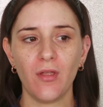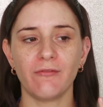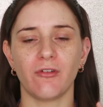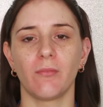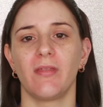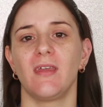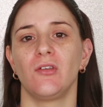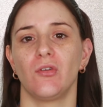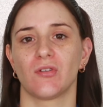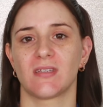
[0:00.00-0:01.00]
from within
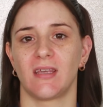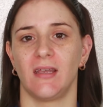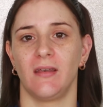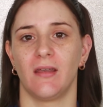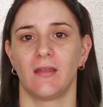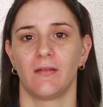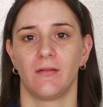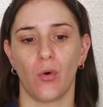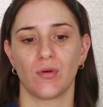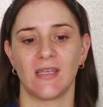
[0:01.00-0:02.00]
your skin,
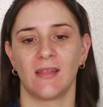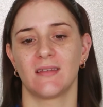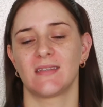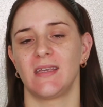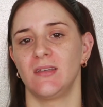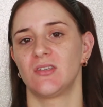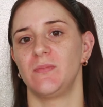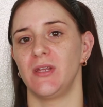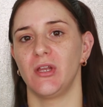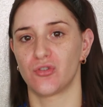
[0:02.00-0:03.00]
causing the skin to
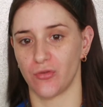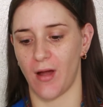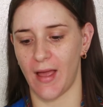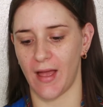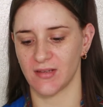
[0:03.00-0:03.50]
be drier.